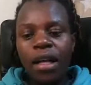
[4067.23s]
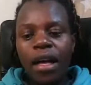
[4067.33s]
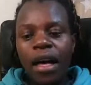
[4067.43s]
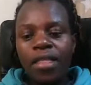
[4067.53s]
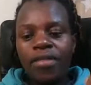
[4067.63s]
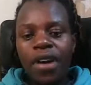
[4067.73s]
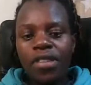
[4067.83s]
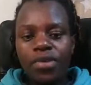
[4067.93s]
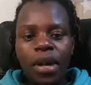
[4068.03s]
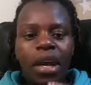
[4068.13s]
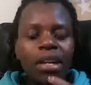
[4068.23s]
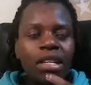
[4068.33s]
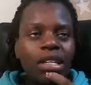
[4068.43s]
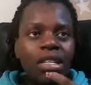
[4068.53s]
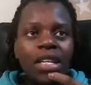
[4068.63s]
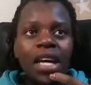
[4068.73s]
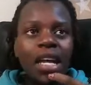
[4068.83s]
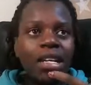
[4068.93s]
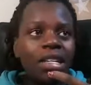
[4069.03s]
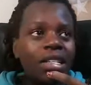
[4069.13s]
The first one I did
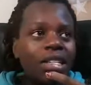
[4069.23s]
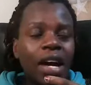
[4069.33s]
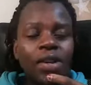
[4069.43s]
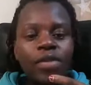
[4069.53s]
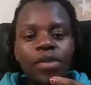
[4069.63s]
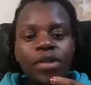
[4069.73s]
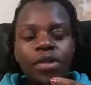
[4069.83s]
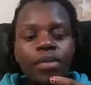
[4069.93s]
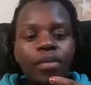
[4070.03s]
it in a hospital,